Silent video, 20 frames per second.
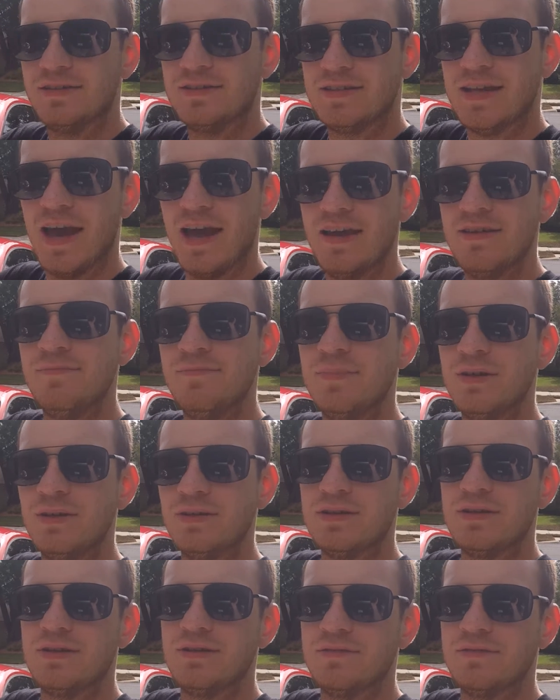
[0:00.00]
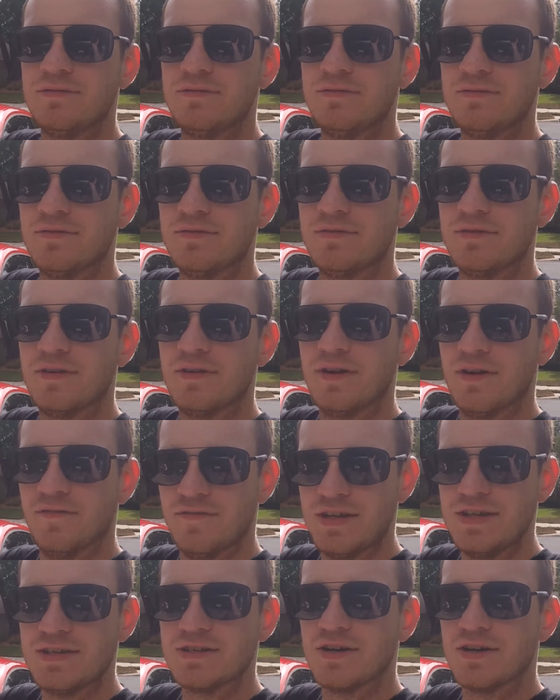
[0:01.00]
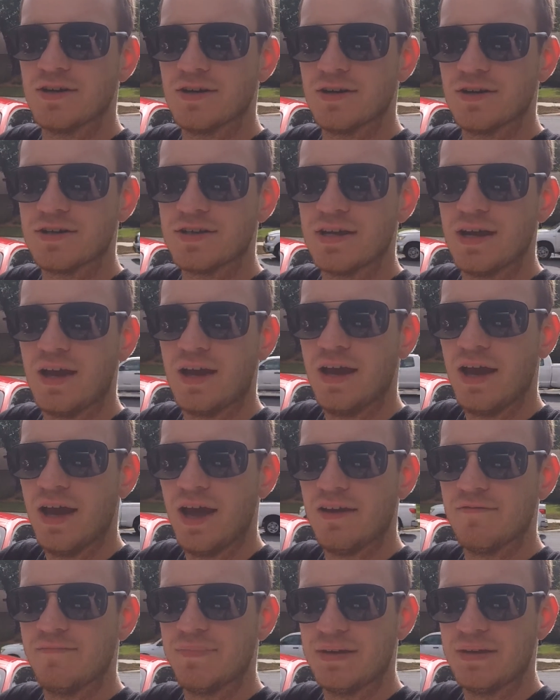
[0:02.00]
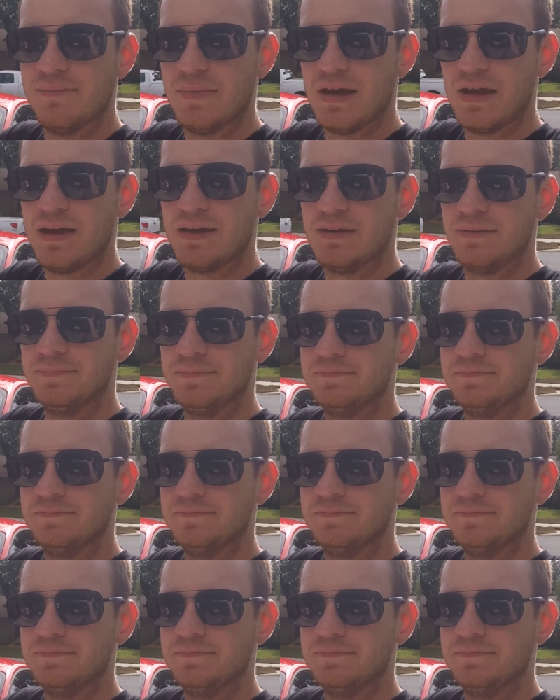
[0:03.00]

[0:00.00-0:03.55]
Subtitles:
10 million of these cars have been made.